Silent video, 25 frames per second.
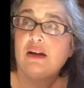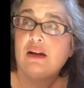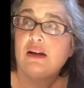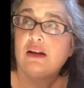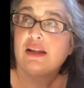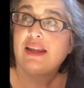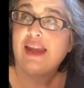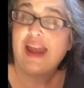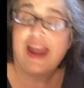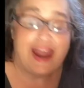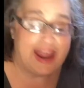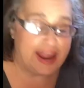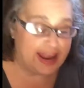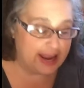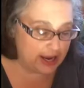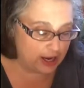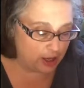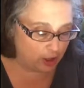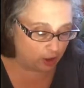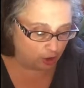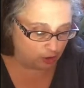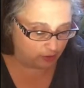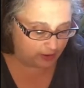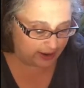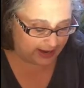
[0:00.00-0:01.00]
kale
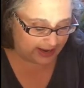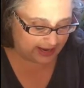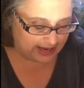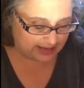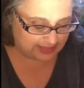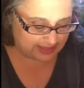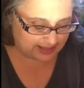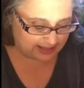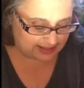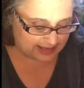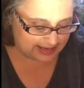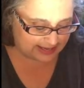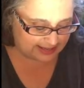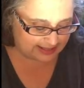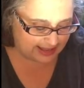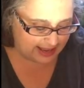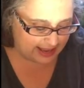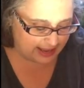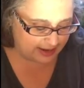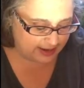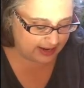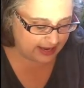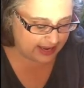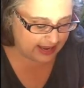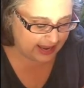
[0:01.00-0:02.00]
or anything like
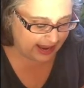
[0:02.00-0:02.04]
that.